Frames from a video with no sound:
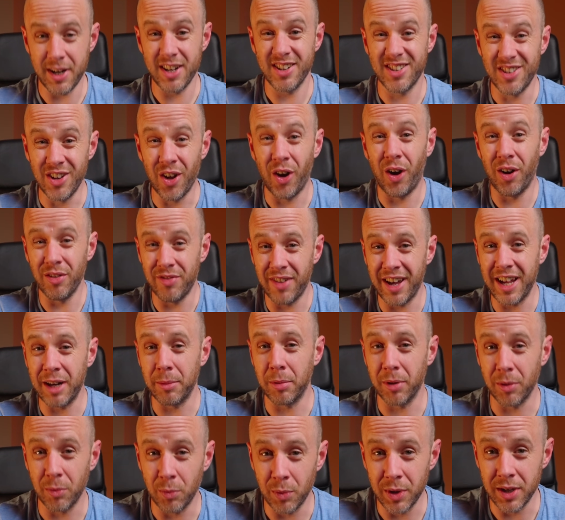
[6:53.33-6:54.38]
it's not
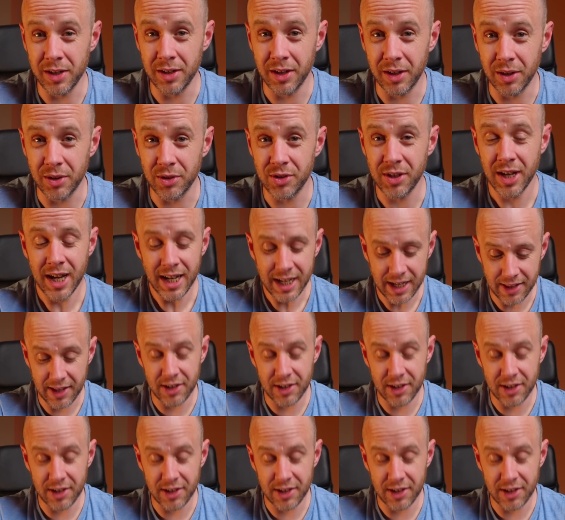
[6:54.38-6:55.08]
available on Windows. Now,